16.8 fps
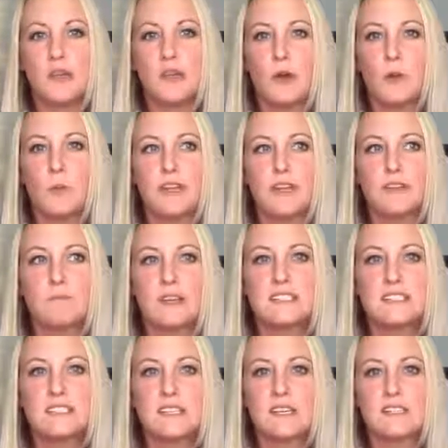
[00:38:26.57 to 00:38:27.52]

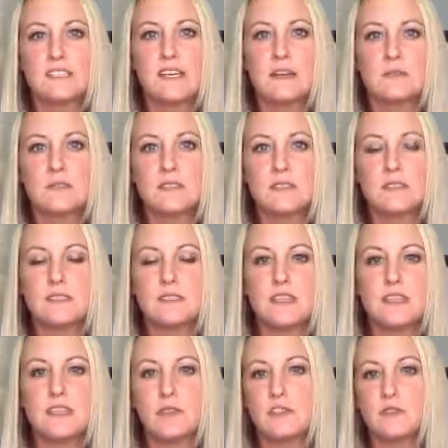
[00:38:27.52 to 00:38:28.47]
my 6-ounce
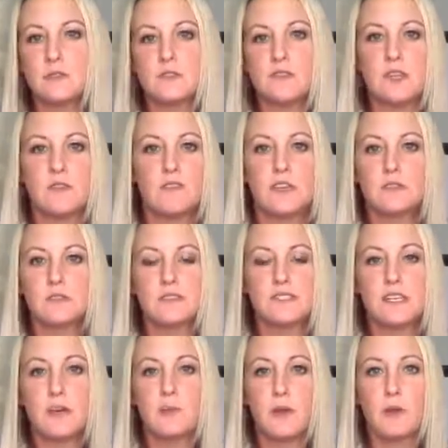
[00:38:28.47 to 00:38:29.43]
salmon to a
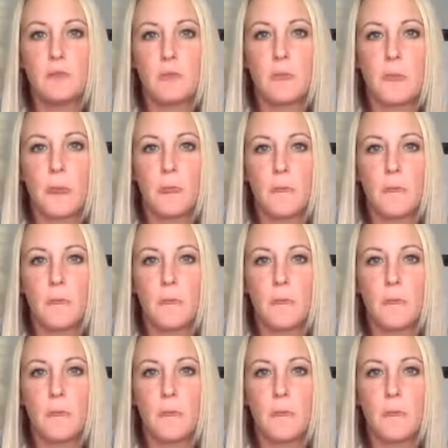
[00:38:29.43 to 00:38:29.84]
7-ounce salmon,